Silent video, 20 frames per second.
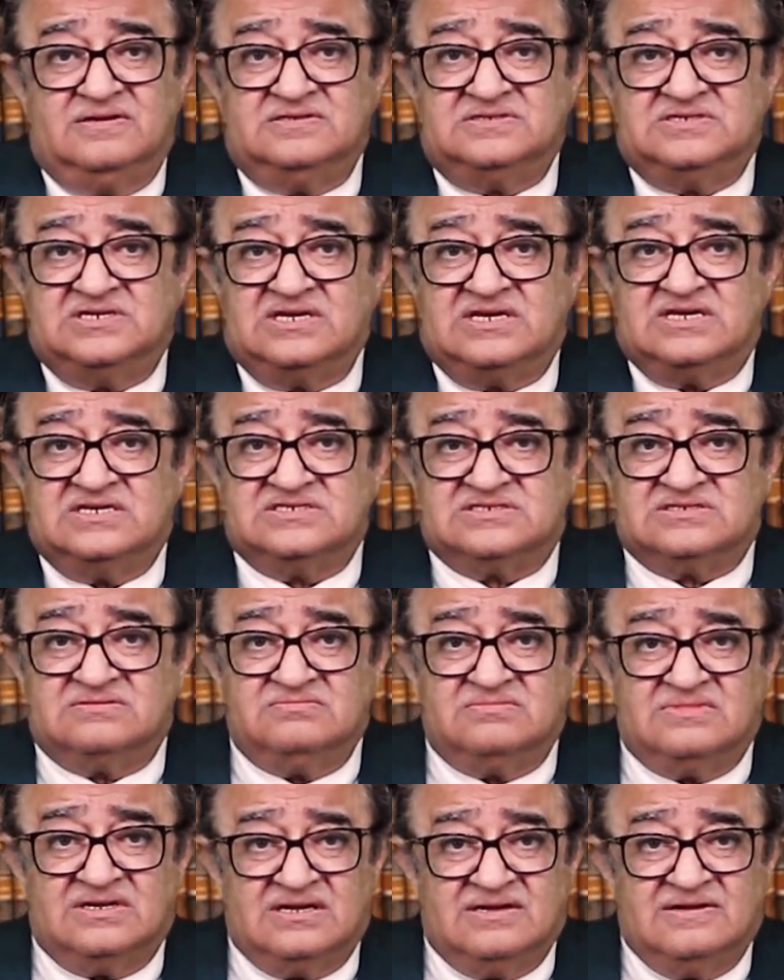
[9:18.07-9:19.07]

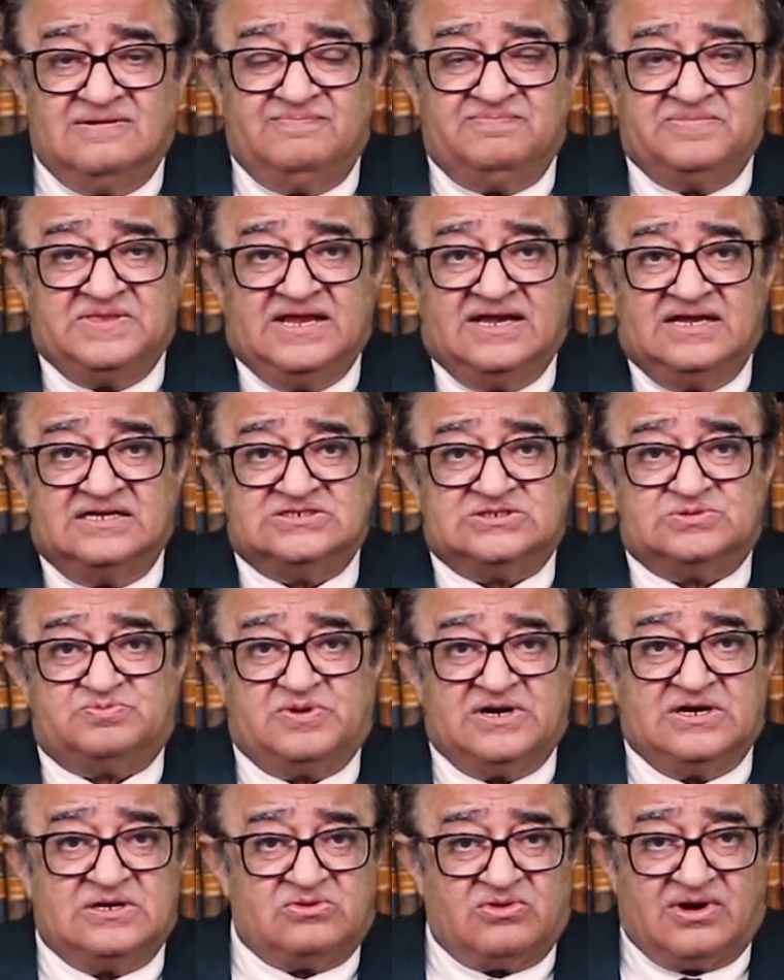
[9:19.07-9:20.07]
Sikhism
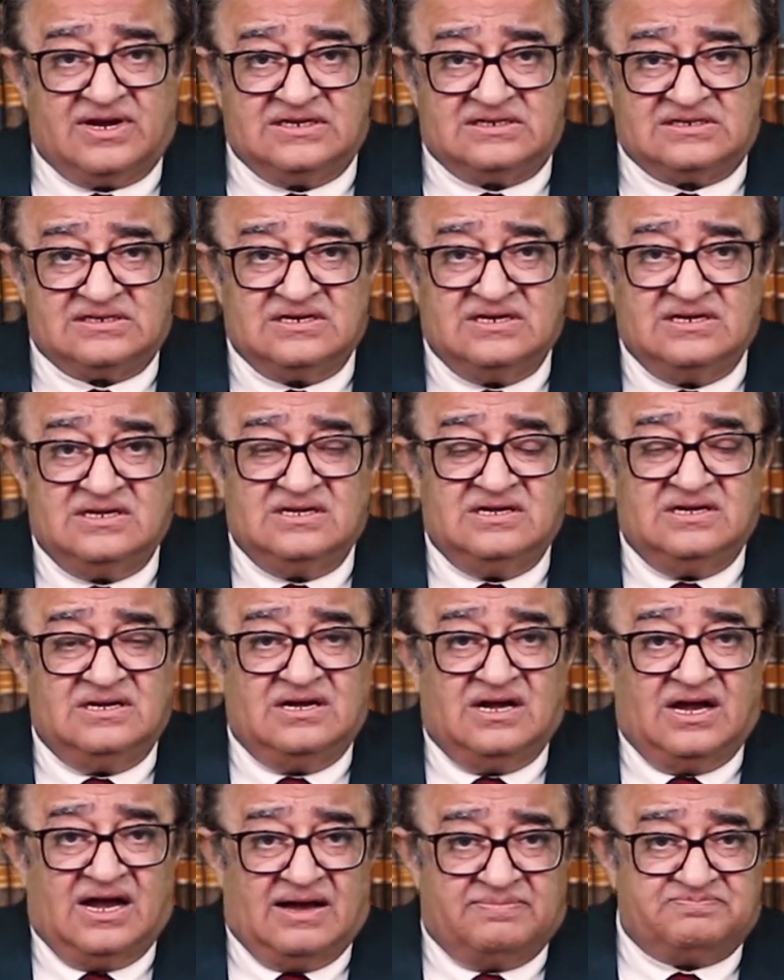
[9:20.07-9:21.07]
spread right
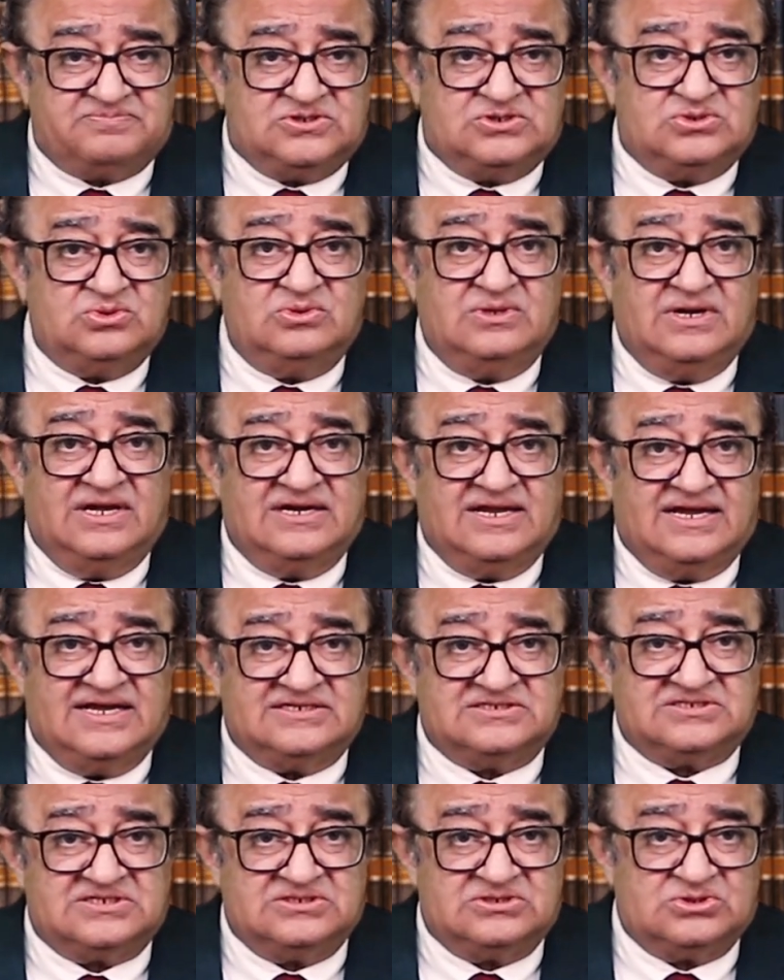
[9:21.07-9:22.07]
up to and
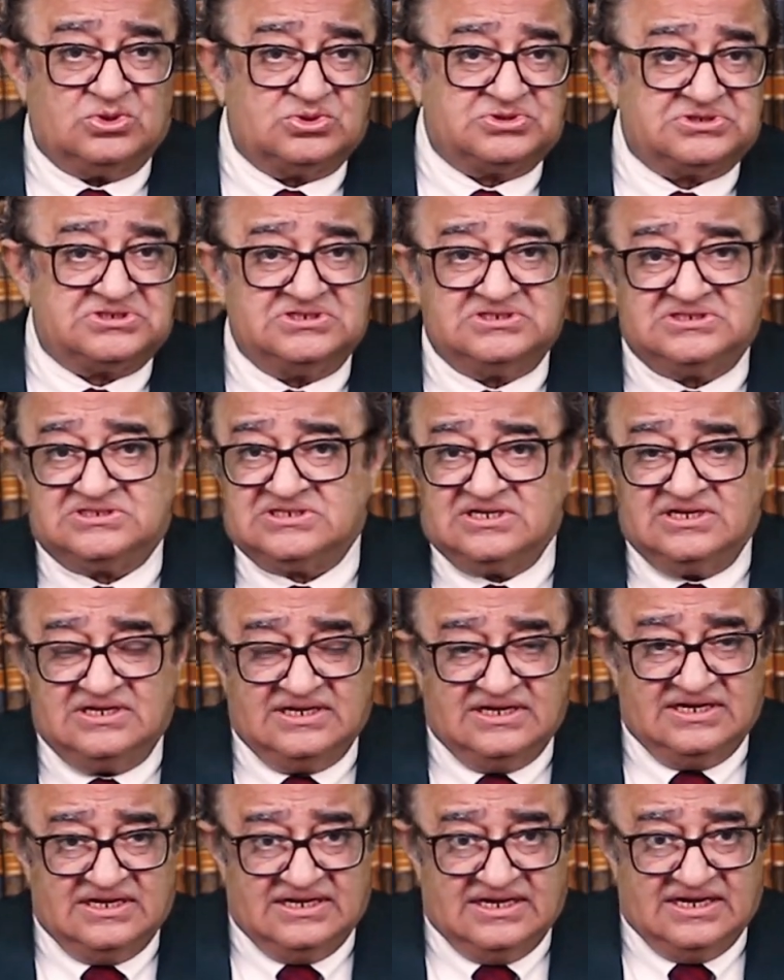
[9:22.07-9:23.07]
has resources
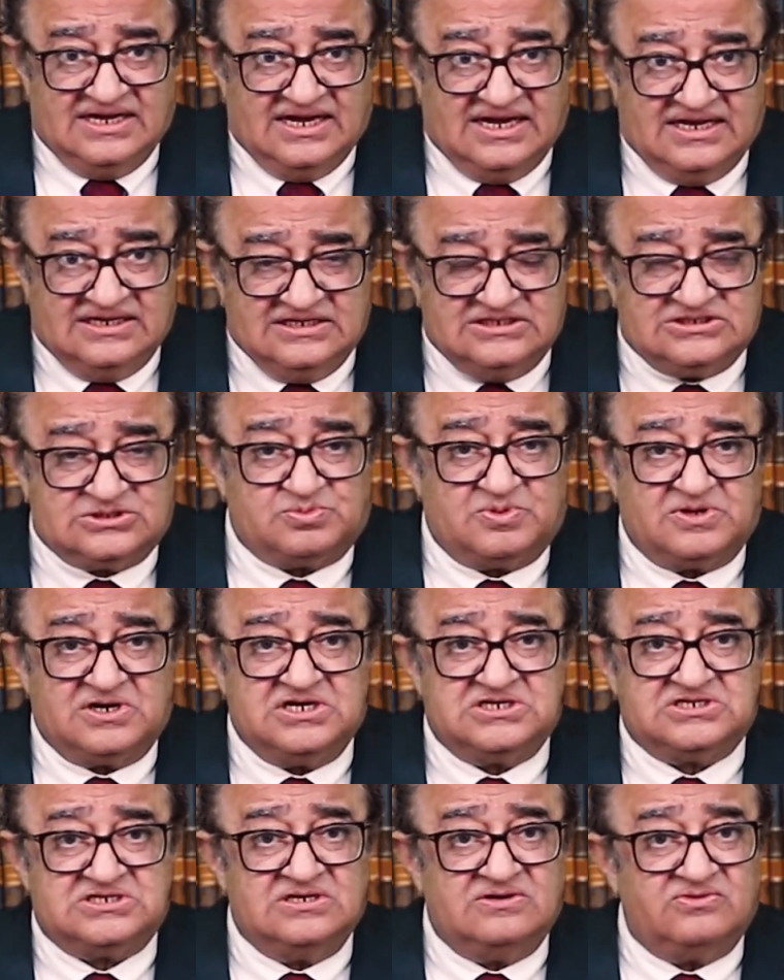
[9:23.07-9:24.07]
and
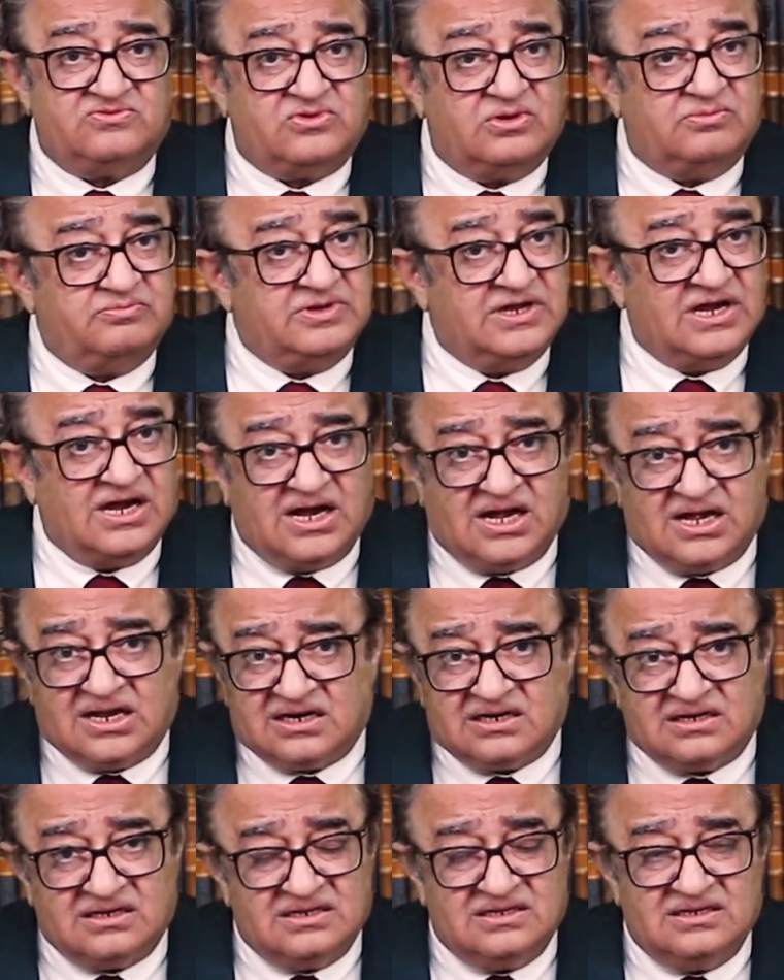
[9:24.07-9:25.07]
inspiration from
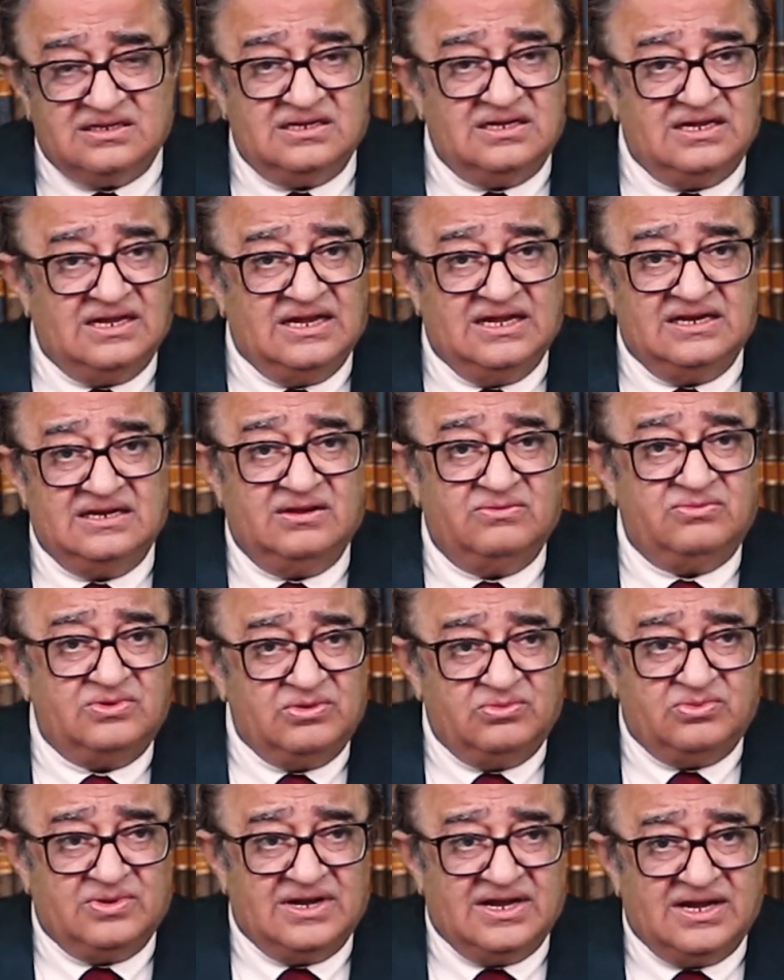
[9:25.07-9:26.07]
Bihar and
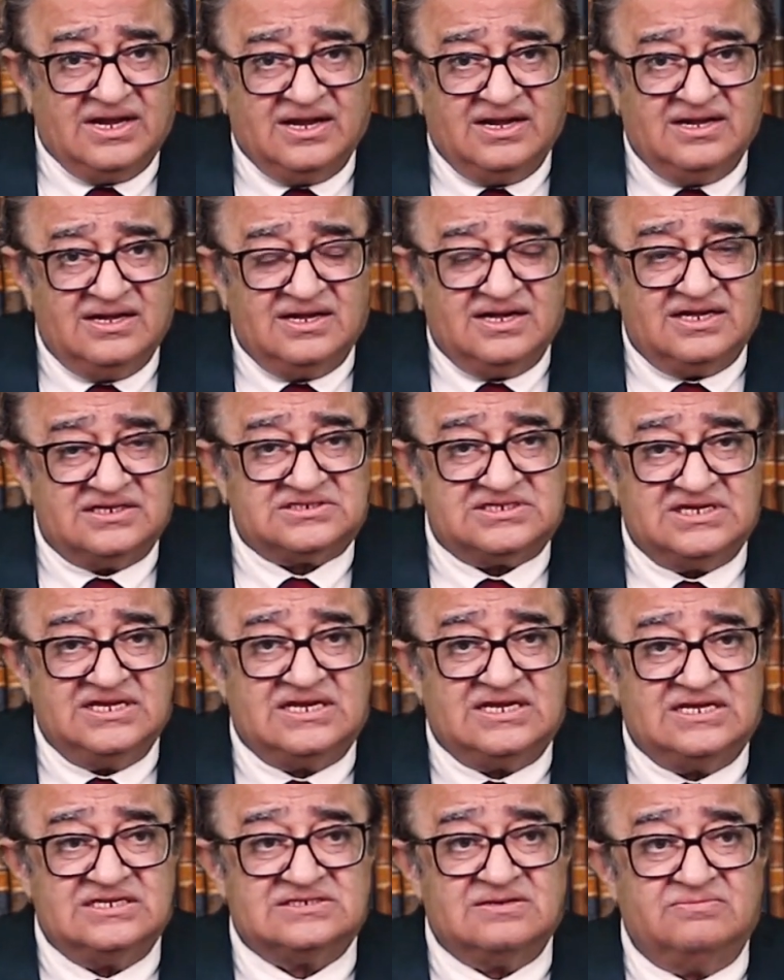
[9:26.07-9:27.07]
everywhere. A
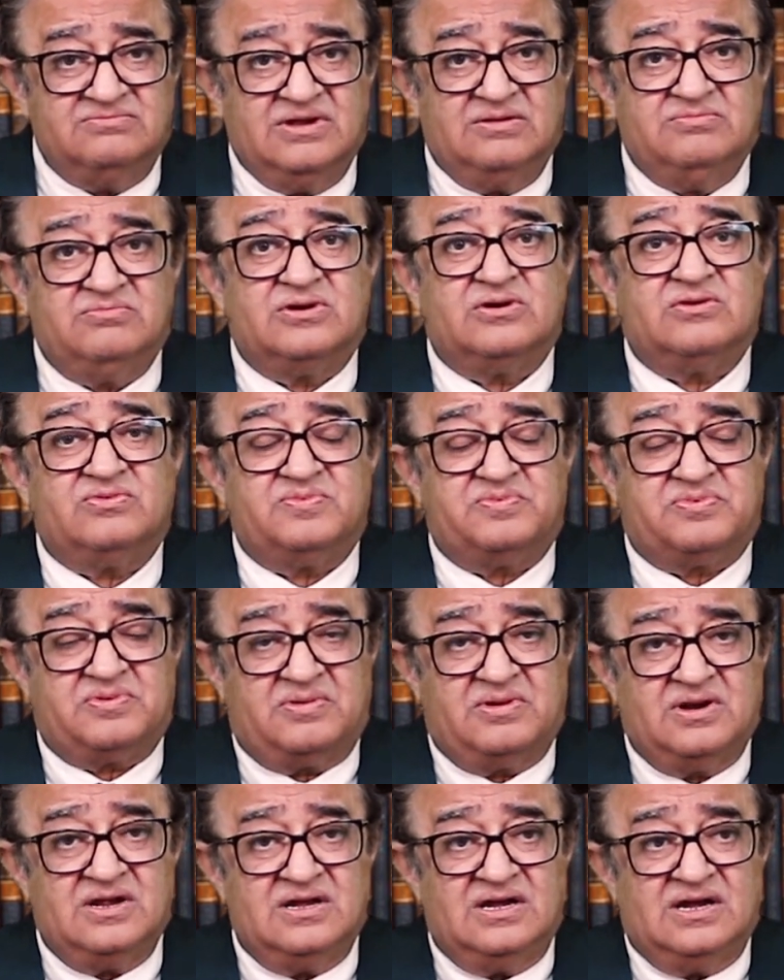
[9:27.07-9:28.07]
Sikh is a member of,
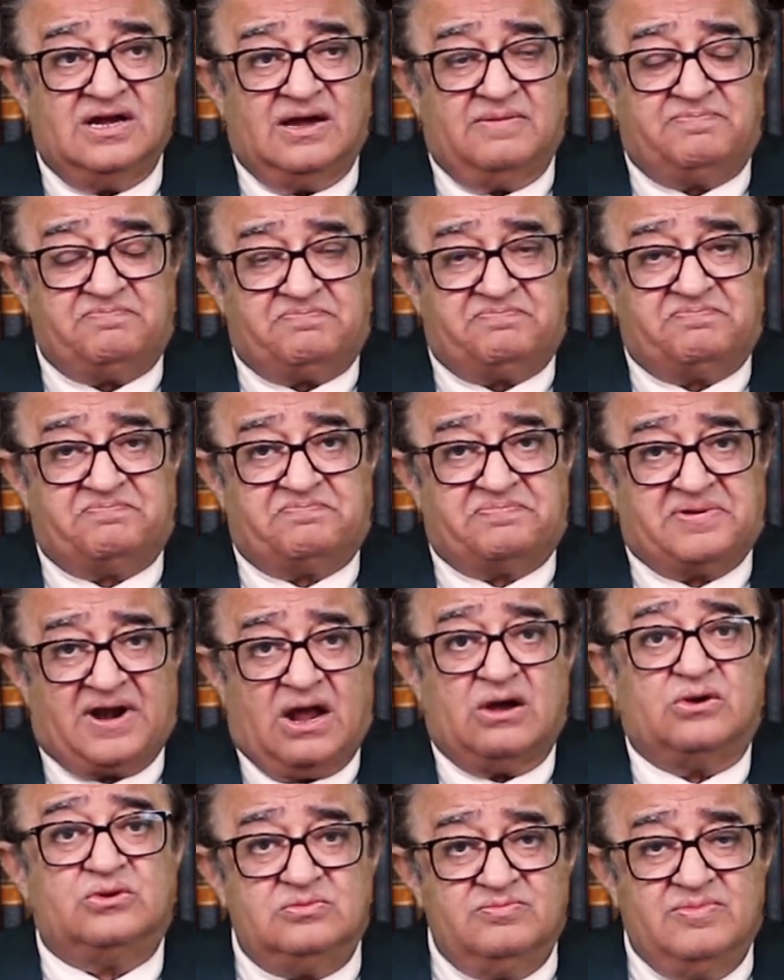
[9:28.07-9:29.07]
a
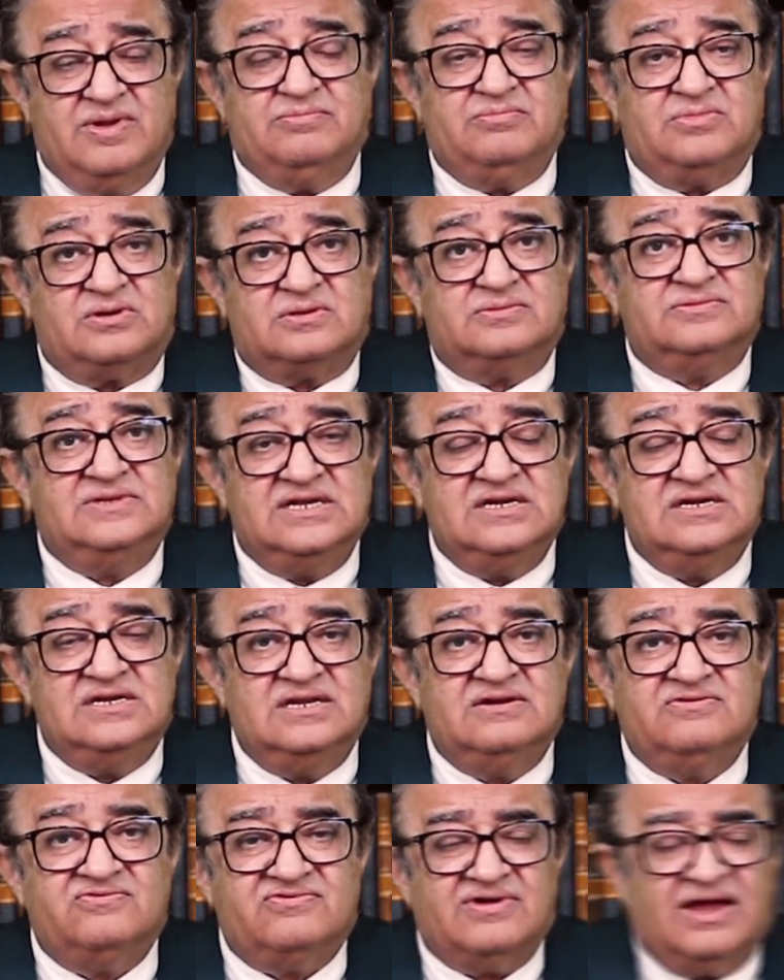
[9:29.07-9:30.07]
proud member of the
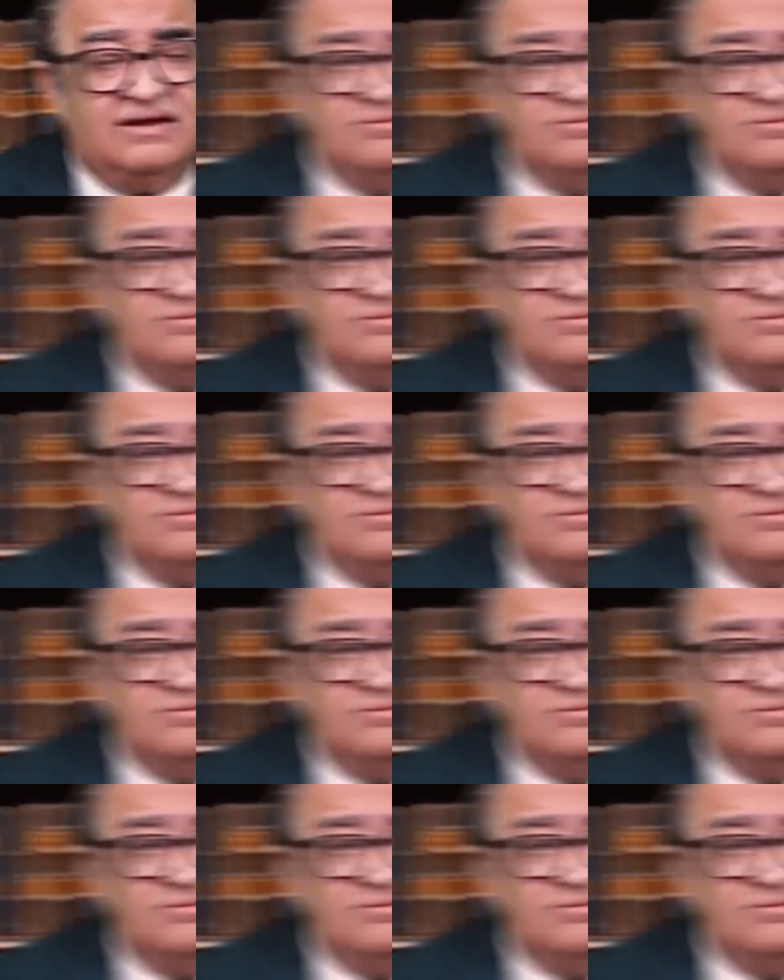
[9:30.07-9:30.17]
Indian